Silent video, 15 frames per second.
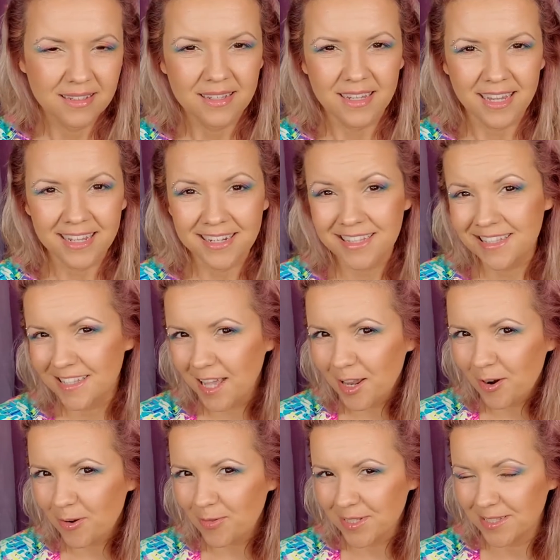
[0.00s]
And it's not
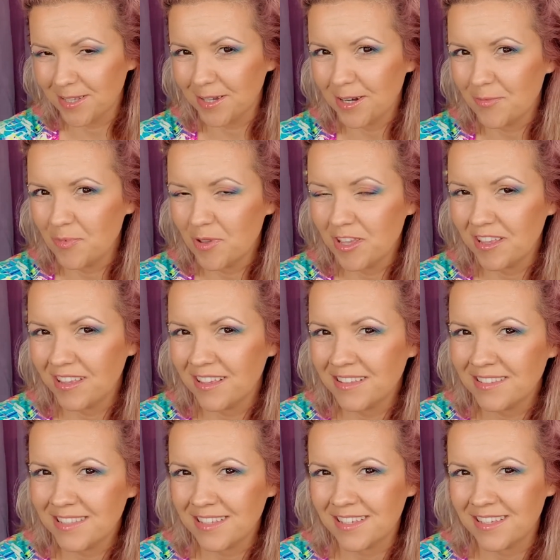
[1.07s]
always gonna be
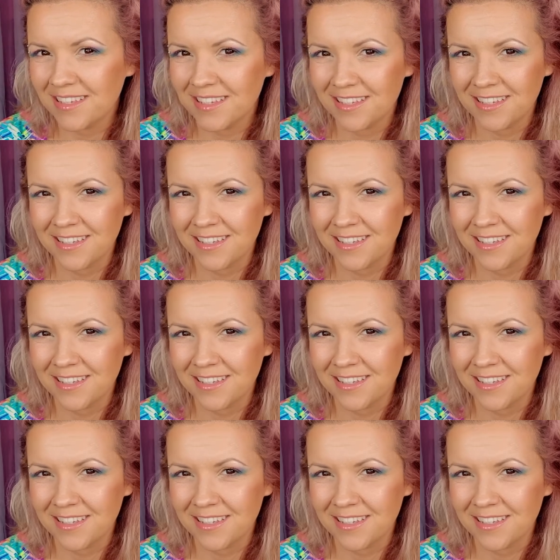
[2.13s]
easy,